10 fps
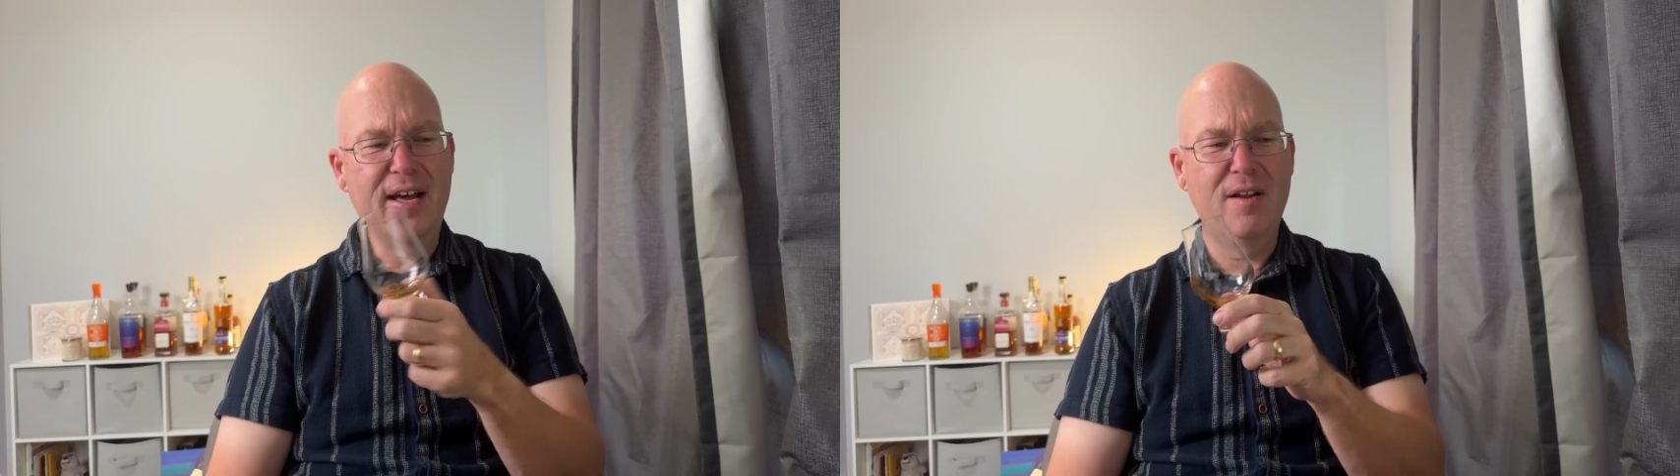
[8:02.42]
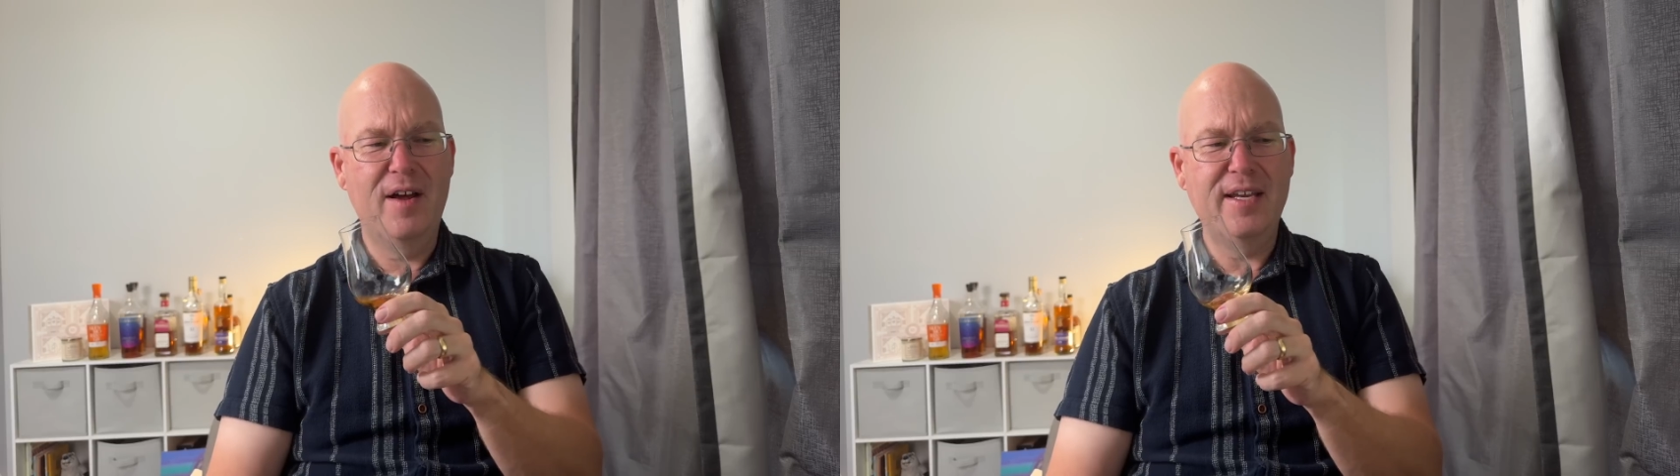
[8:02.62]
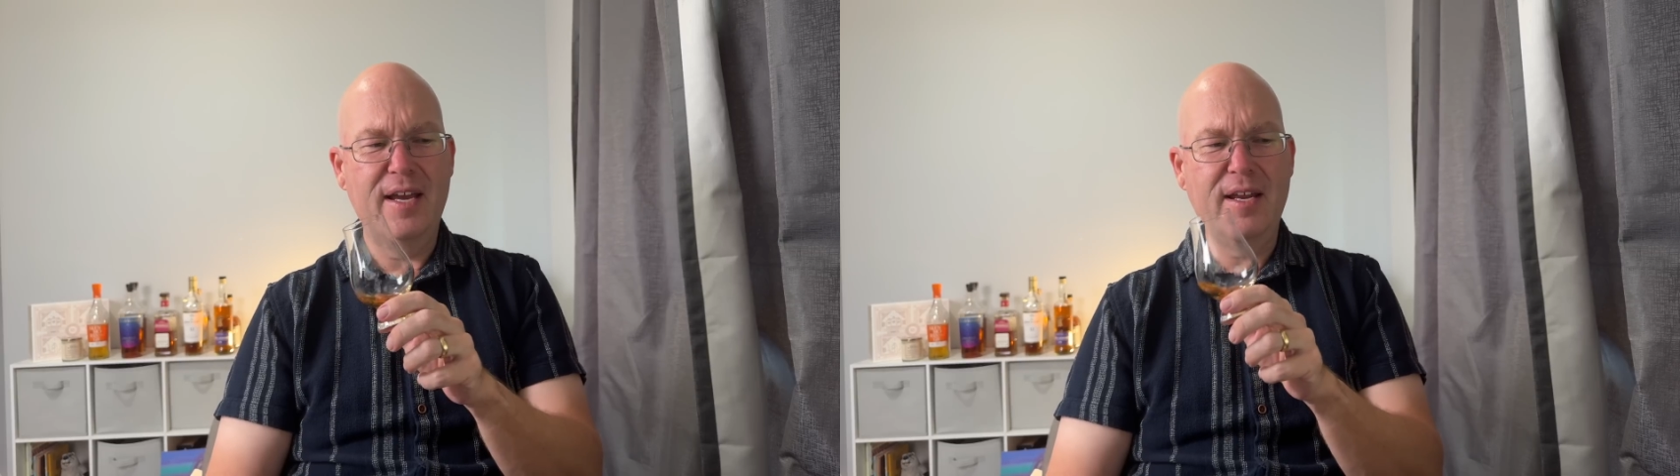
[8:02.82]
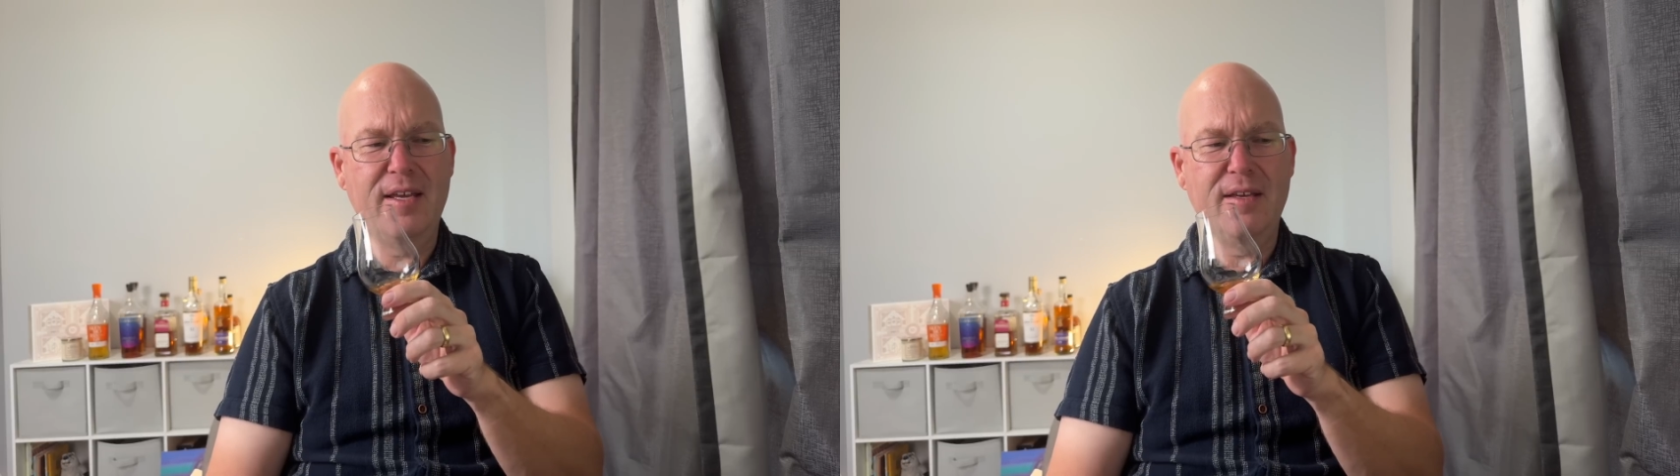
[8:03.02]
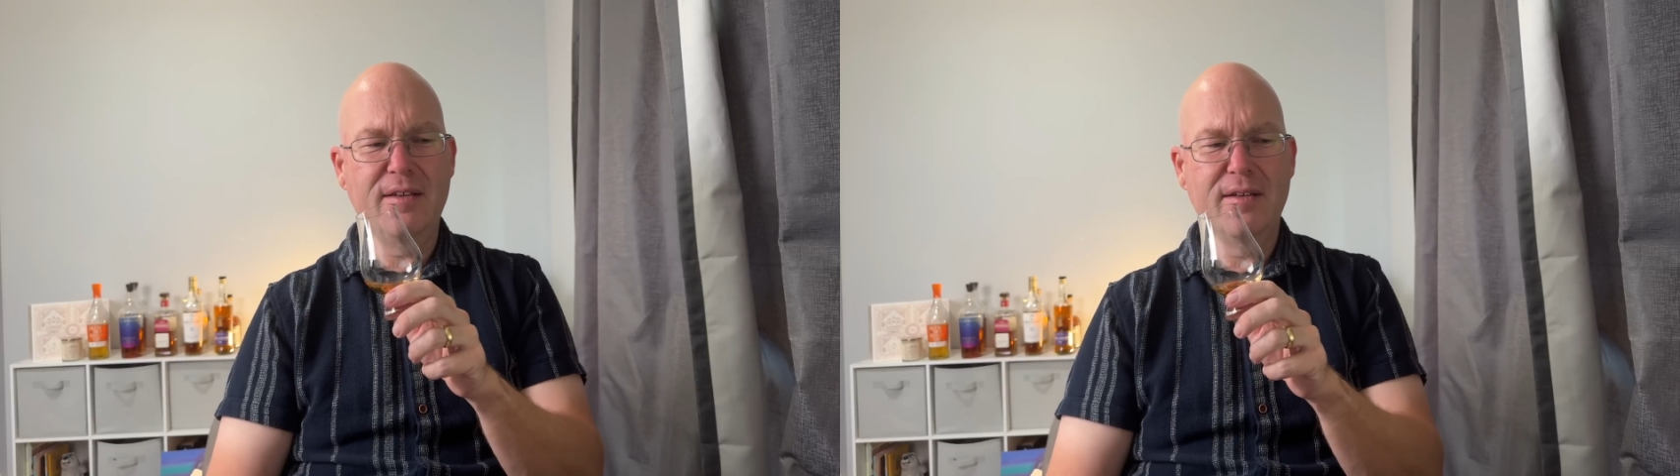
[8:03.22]
unlike
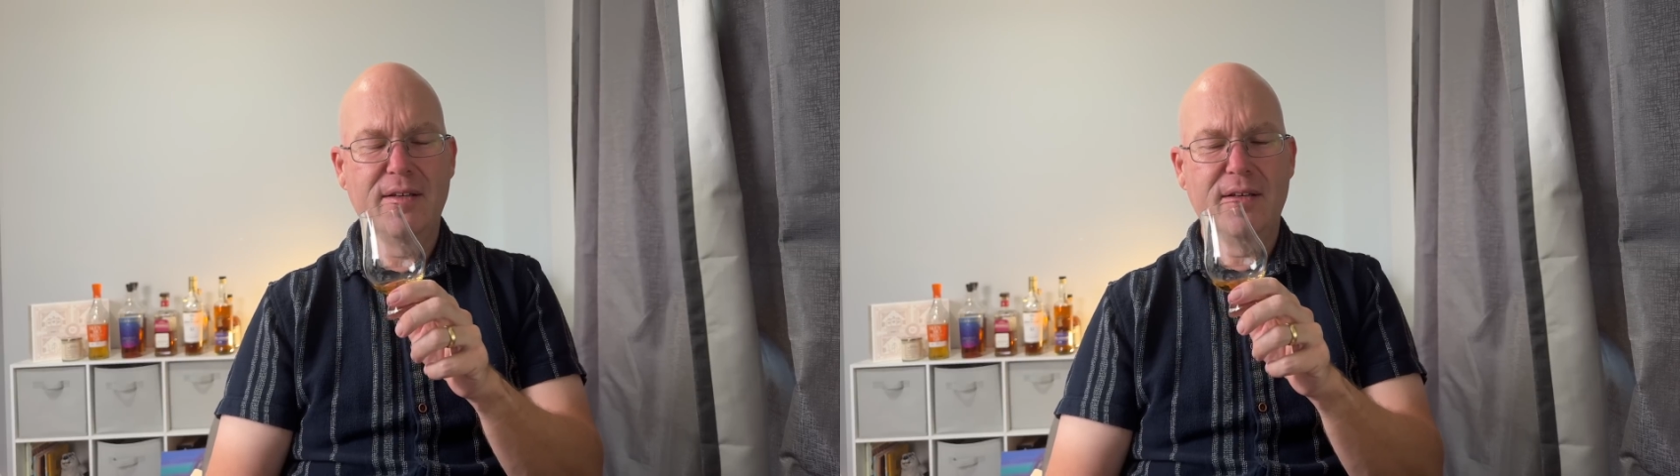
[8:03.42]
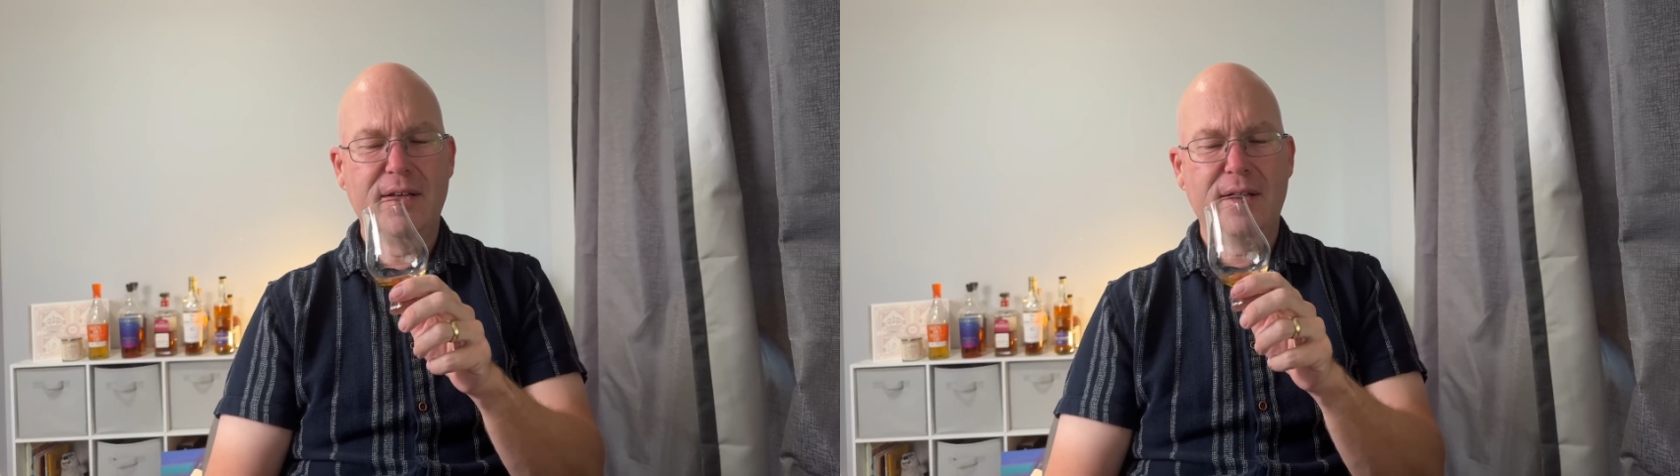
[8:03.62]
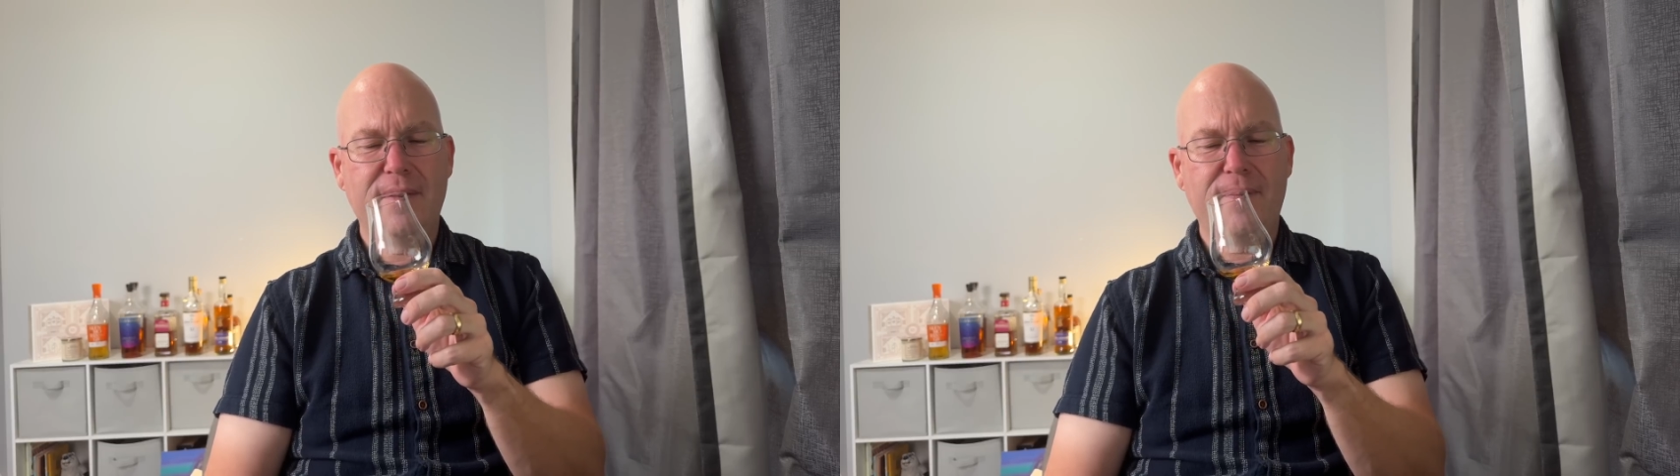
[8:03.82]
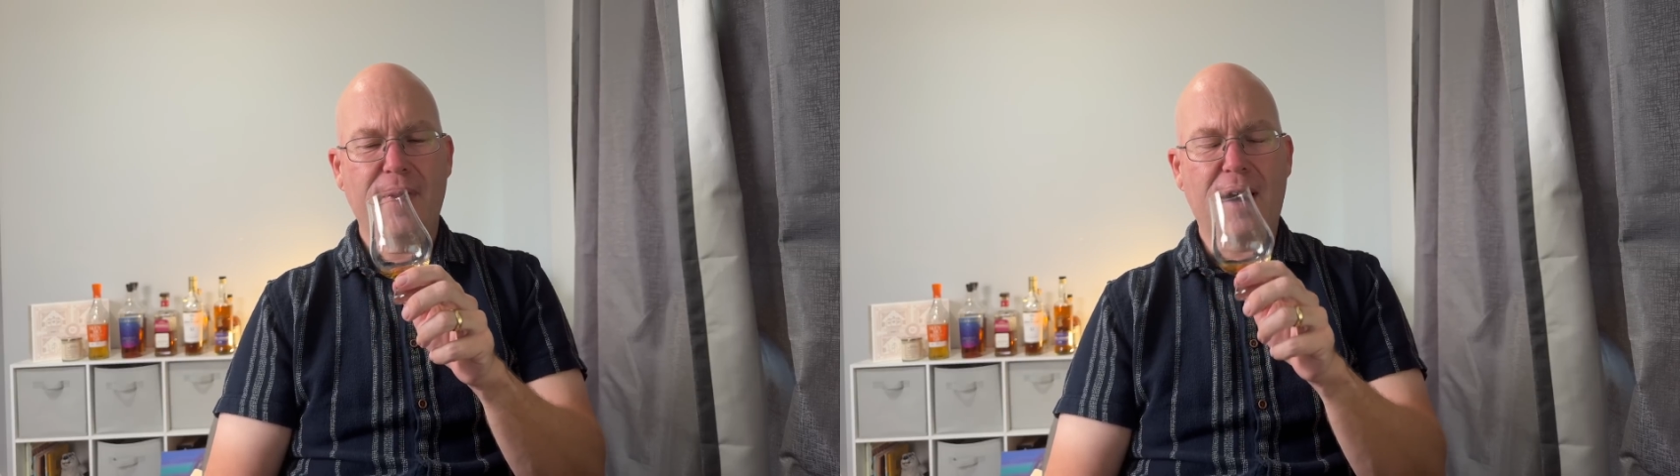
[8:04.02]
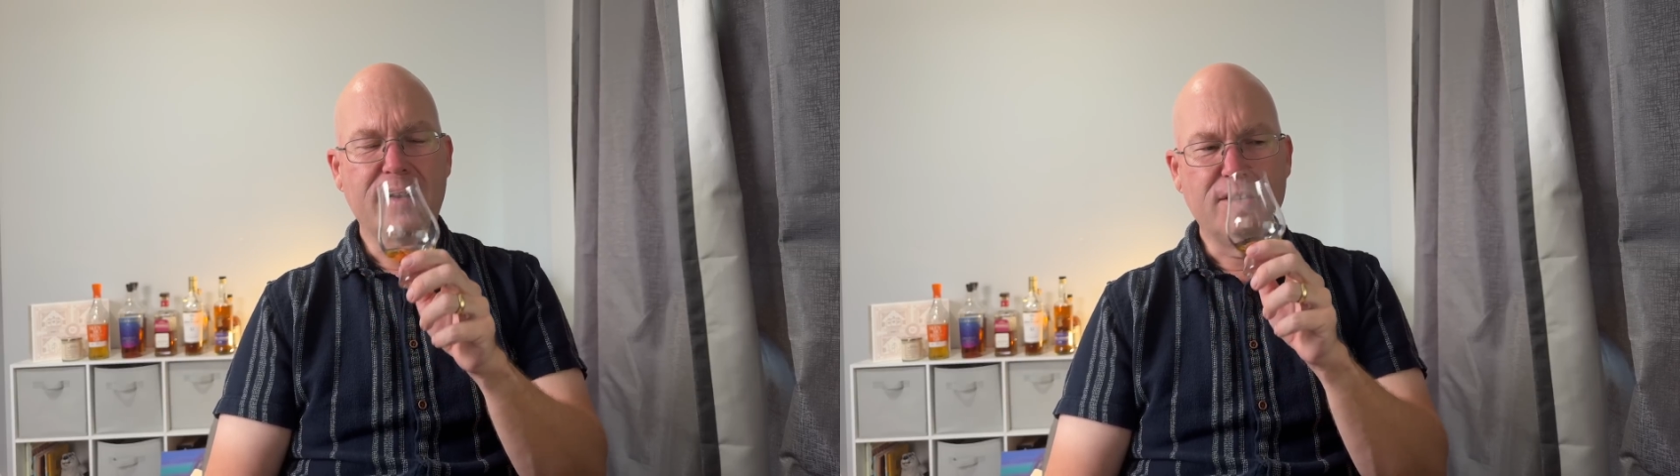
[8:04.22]
any...
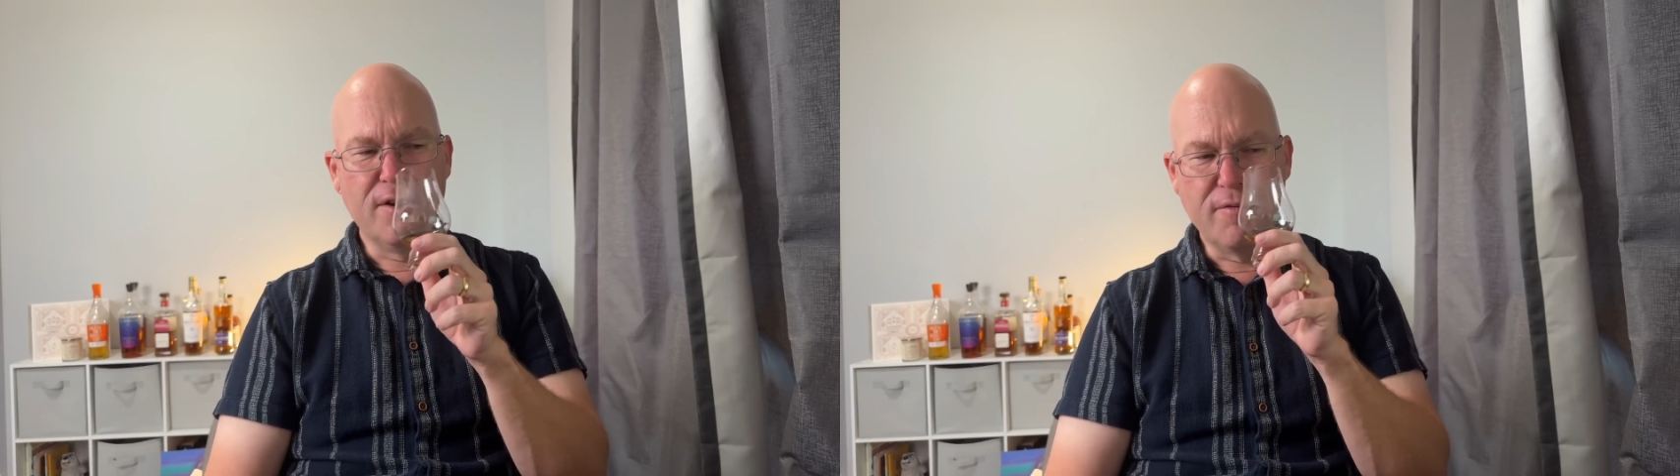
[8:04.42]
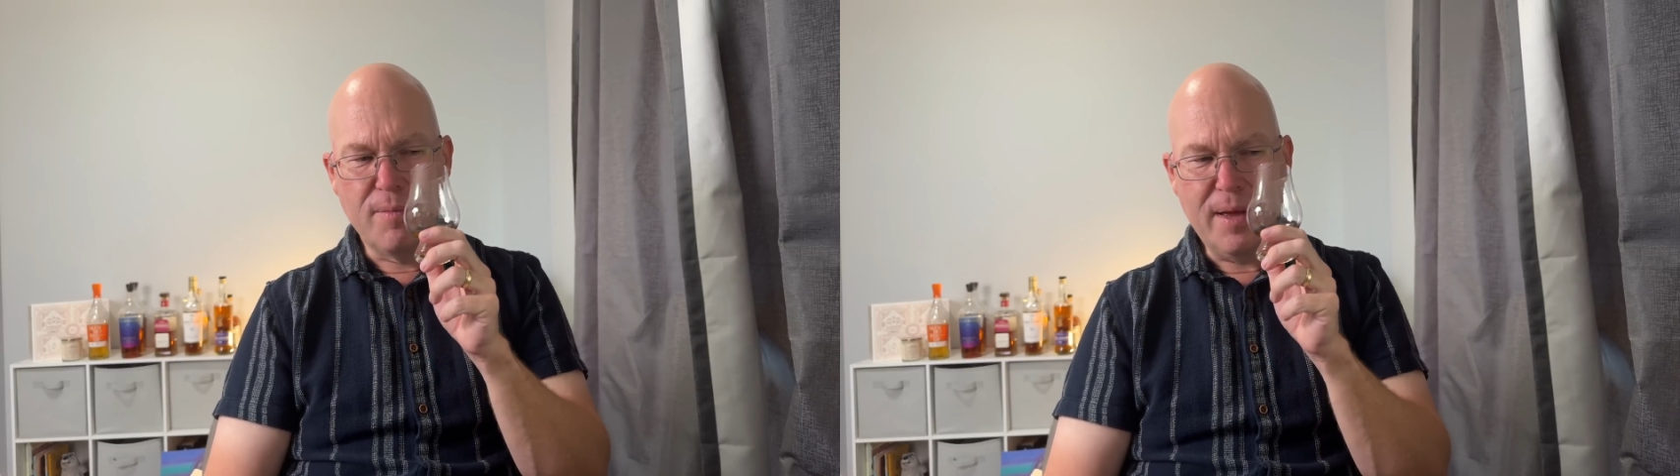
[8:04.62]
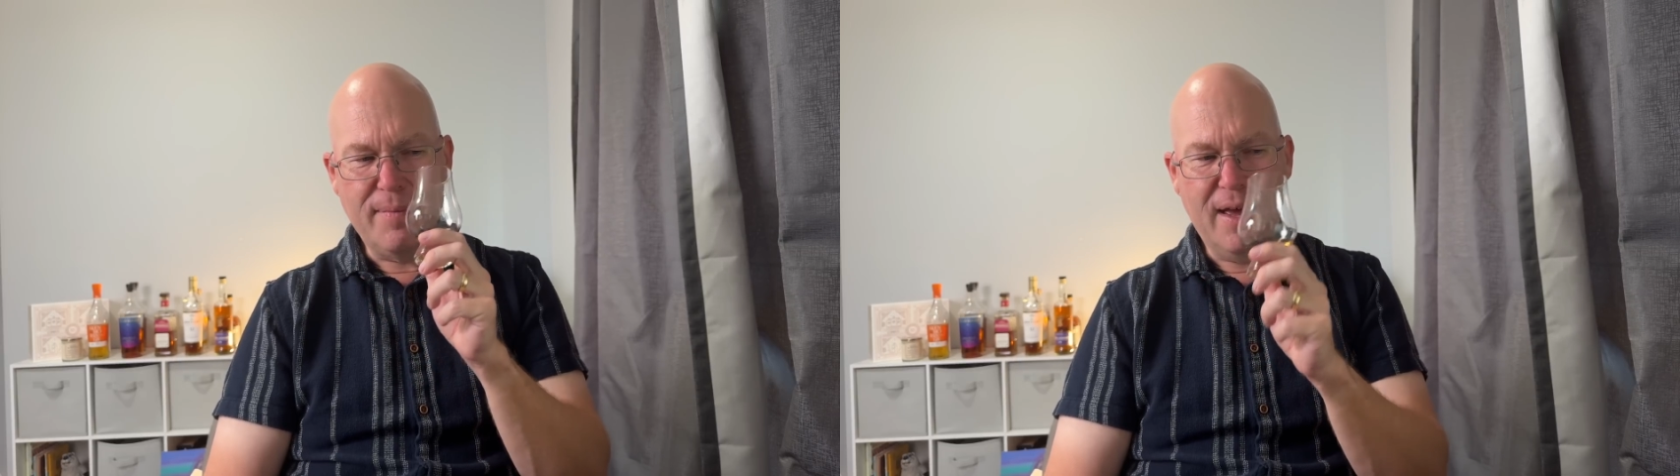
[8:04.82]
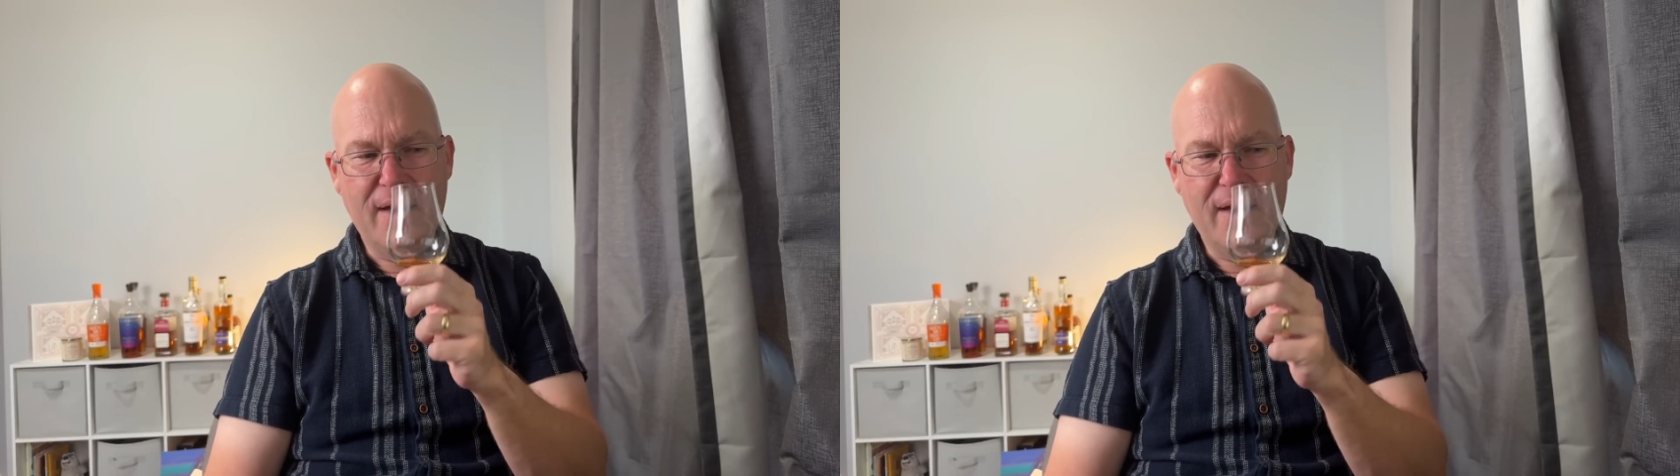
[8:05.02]
I don't remember